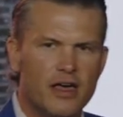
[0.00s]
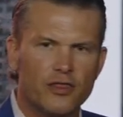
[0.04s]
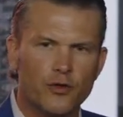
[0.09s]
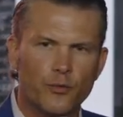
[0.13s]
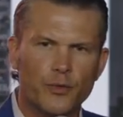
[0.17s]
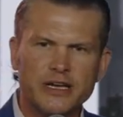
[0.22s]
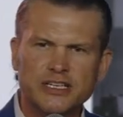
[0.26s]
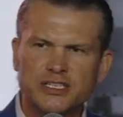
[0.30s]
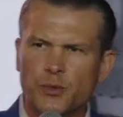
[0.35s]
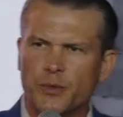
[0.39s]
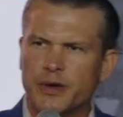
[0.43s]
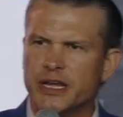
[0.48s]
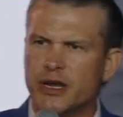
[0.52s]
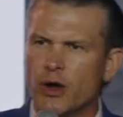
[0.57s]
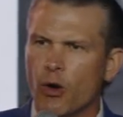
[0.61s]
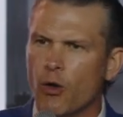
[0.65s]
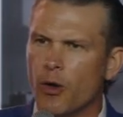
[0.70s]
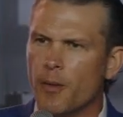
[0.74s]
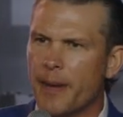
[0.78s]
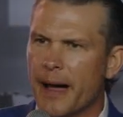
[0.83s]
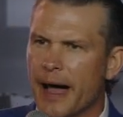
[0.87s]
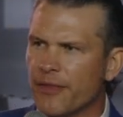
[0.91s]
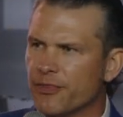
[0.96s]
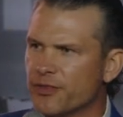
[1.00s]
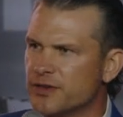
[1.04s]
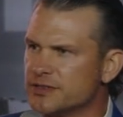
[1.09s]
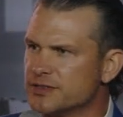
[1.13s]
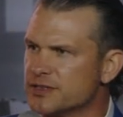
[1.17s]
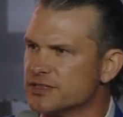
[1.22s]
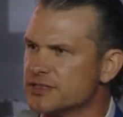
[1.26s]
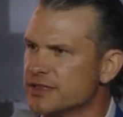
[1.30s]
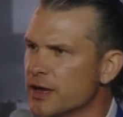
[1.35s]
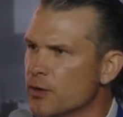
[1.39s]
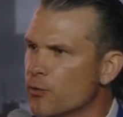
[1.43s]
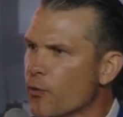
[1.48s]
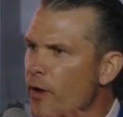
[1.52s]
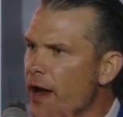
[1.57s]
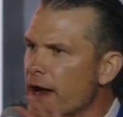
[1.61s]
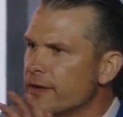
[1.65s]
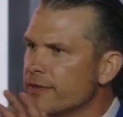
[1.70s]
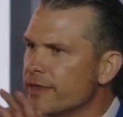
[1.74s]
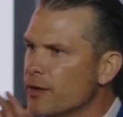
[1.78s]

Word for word: the reason we know about this is they, write,